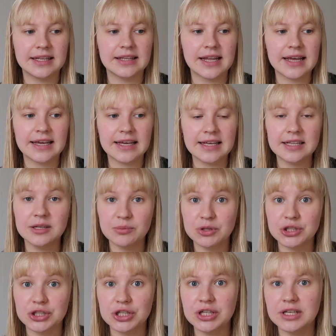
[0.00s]
that, like, in the
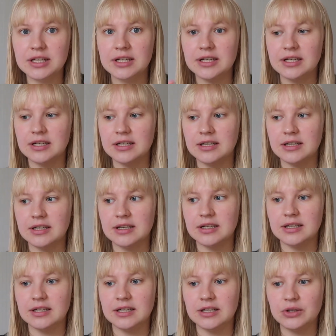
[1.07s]
machine
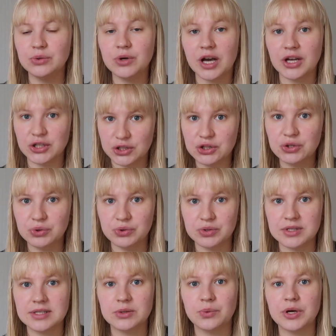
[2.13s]
you can
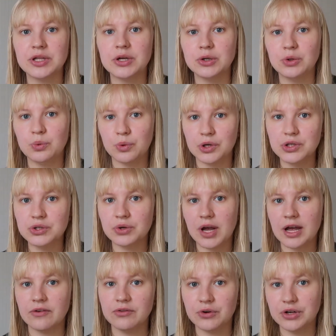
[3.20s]
choose whether you want to
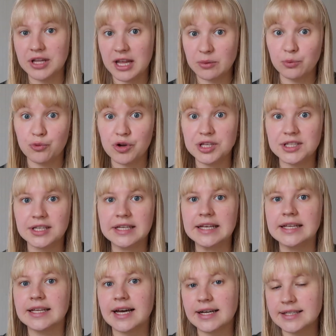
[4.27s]
have your name written
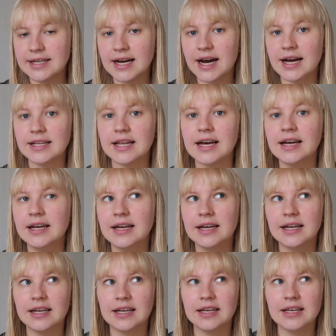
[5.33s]
in katakana,
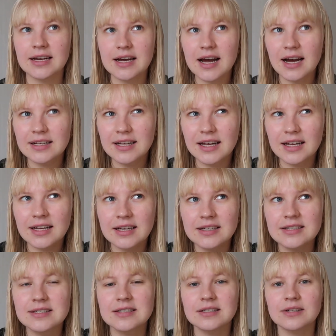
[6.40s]
hiragana, I
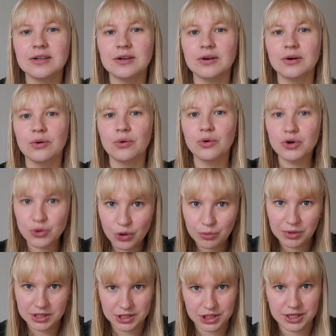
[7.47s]
guess, or
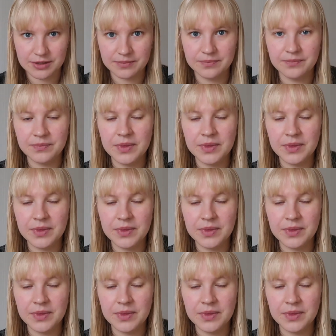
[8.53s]
romaji.